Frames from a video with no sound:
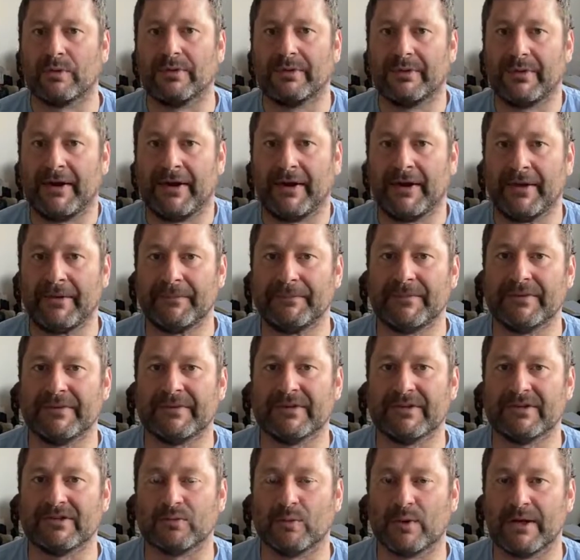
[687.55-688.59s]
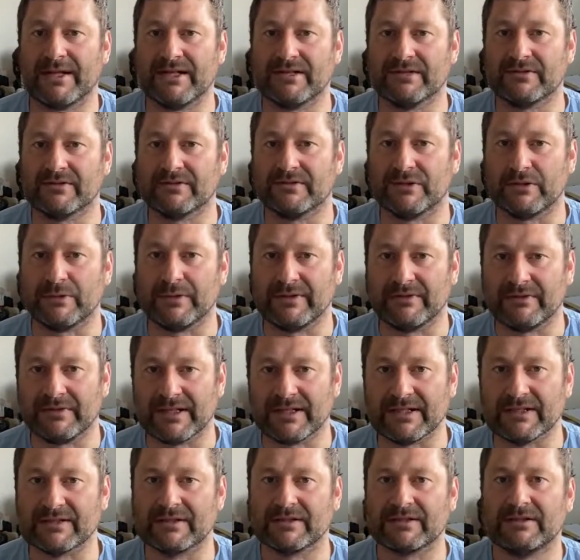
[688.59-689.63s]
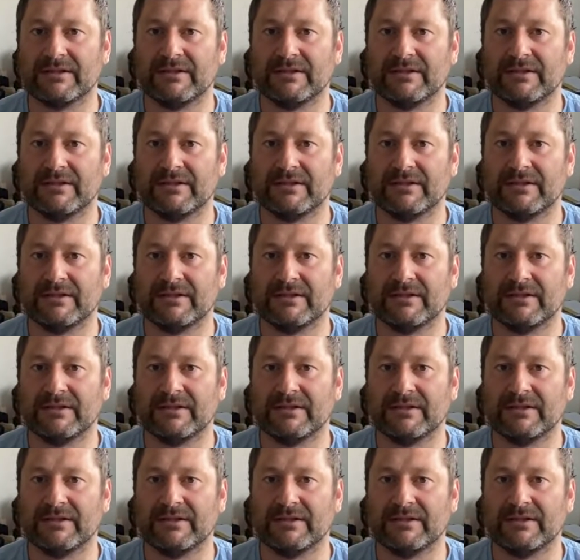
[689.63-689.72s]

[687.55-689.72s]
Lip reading: and there's ways of doing things,